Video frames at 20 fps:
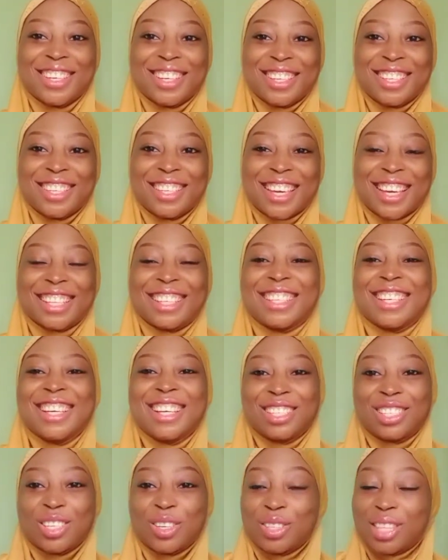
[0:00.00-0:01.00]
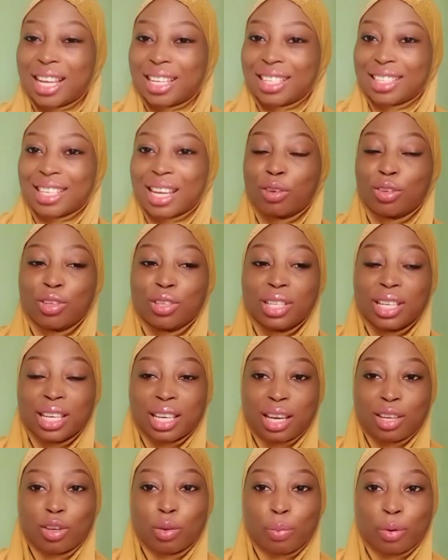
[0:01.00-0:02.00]
You get, so that is how you
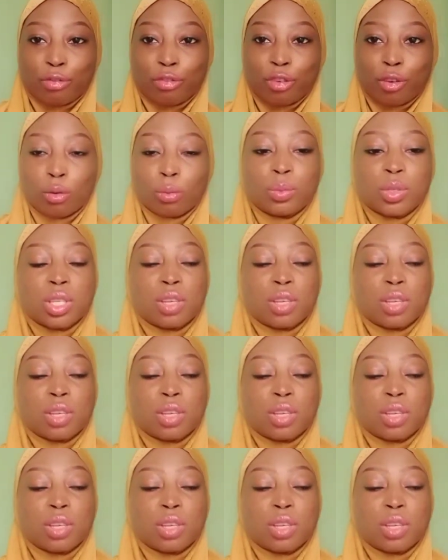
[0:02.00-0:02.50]
layer your perfumes.